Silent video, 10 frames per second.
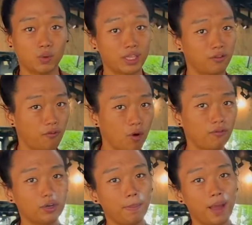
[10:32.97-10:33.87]
we did 4
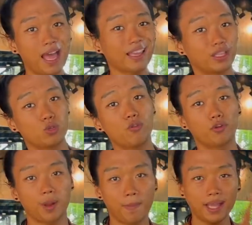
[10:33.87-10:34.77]
for the back and 2
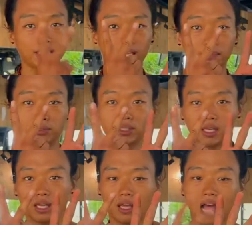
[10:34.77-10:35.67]
for the biceps.
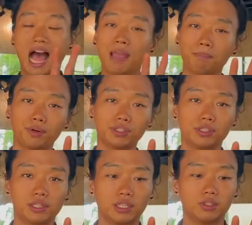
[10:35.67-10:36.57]
I
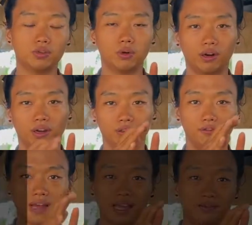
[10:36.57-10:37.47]
personally do around
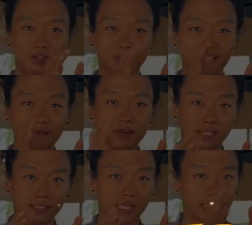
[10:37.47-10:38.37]
5 to 7
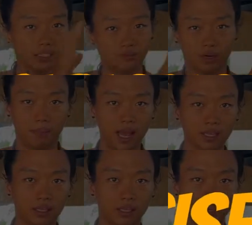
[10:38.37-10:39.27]
exercises for the back
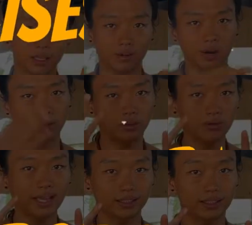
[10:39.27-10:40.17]
and around
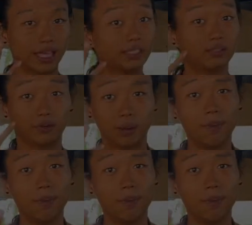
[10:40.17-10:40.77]
3 exercises for the